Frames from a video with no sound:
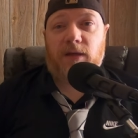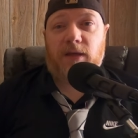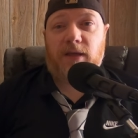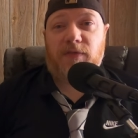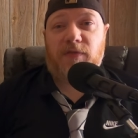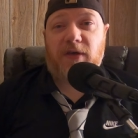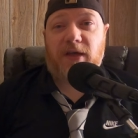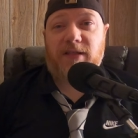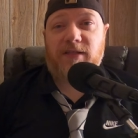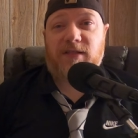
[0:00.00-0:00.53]
He
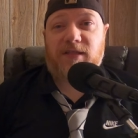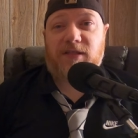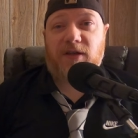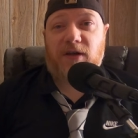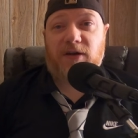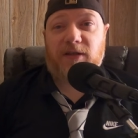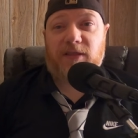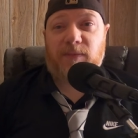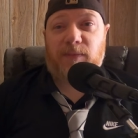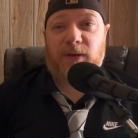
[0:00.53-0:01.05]
then
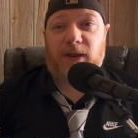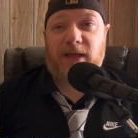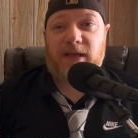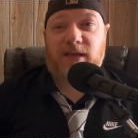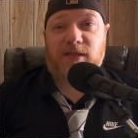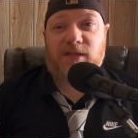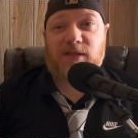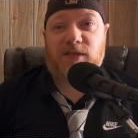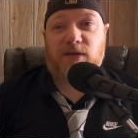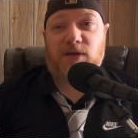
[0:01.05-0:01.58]
started to play
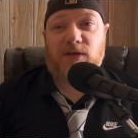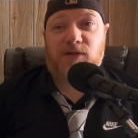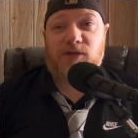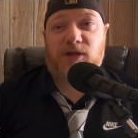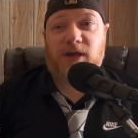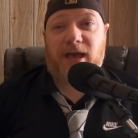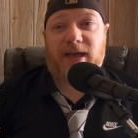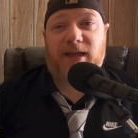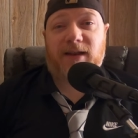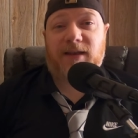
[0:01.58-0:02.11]
his song
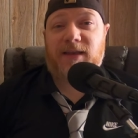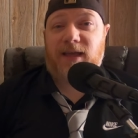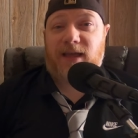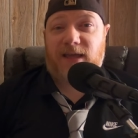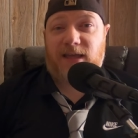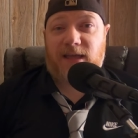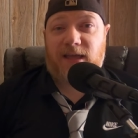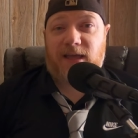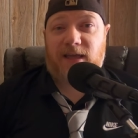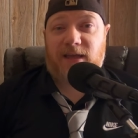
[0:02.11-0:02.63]
Jack and
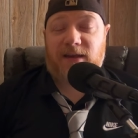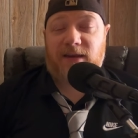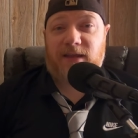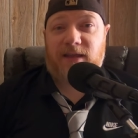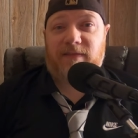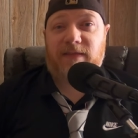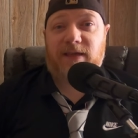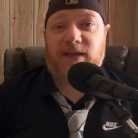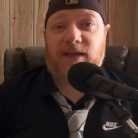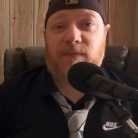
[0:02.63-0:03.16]
Diane
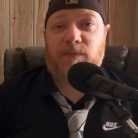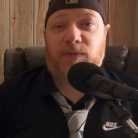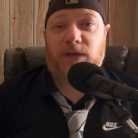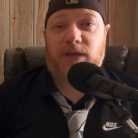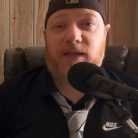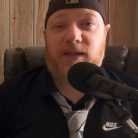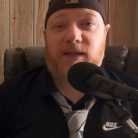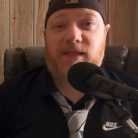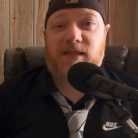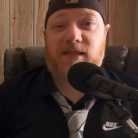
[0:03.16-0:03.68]
and then
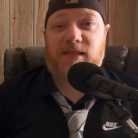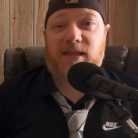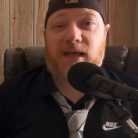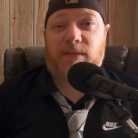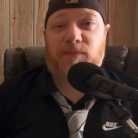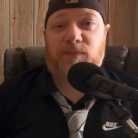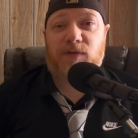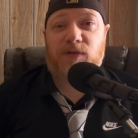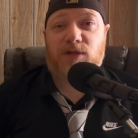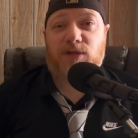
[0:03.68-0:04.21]
completely
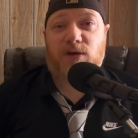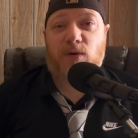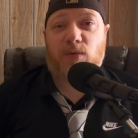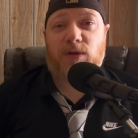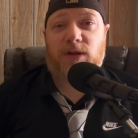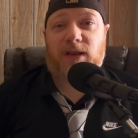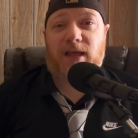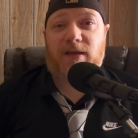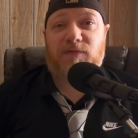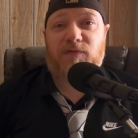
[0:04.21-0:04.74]
stopped the show
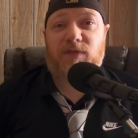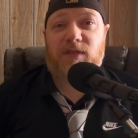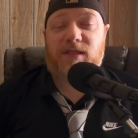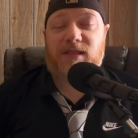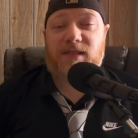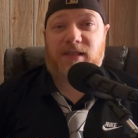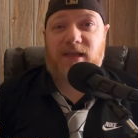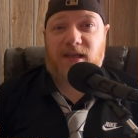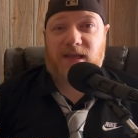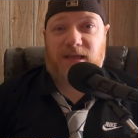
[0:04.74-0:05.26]
and left the
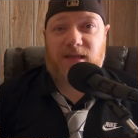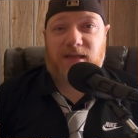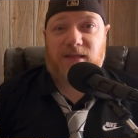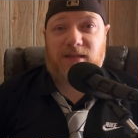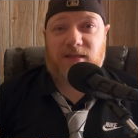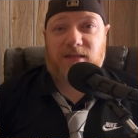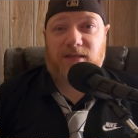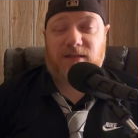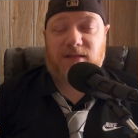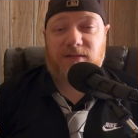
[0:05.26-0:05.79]

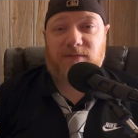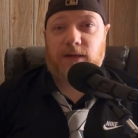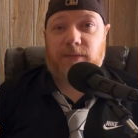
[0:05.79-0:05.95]
stage.